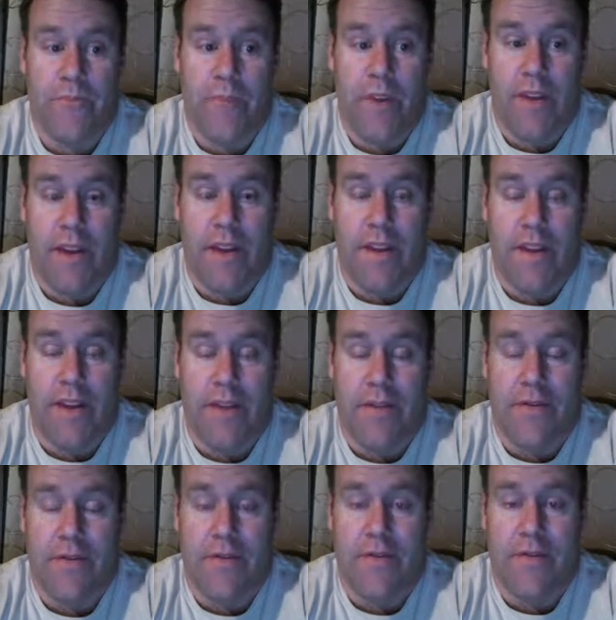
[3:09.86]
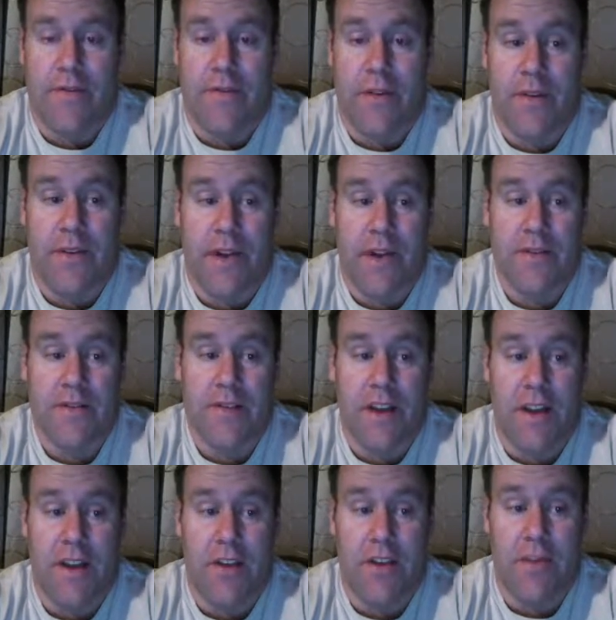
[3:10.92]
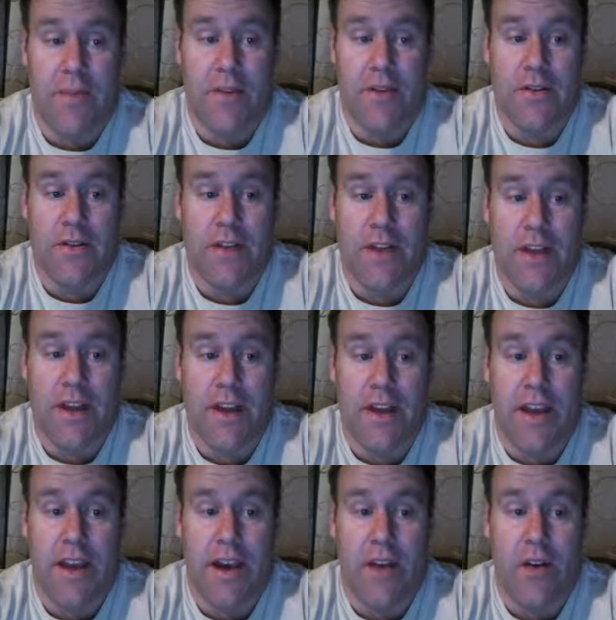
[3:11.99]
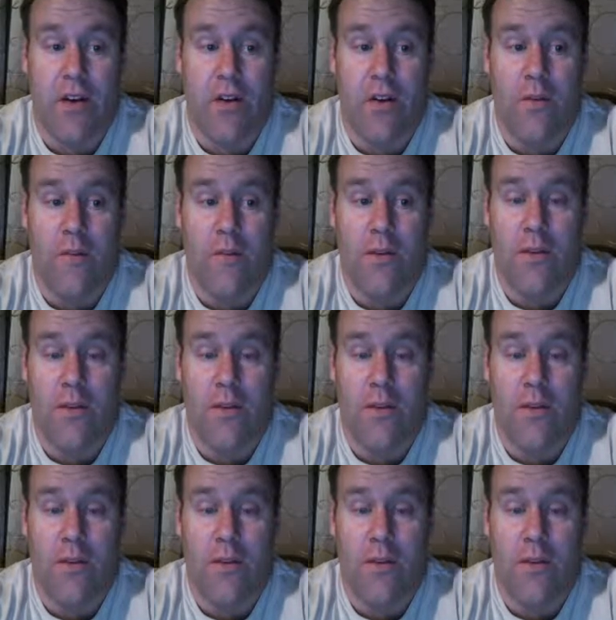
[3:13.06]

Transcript: I got that $3,000 commission today, got home,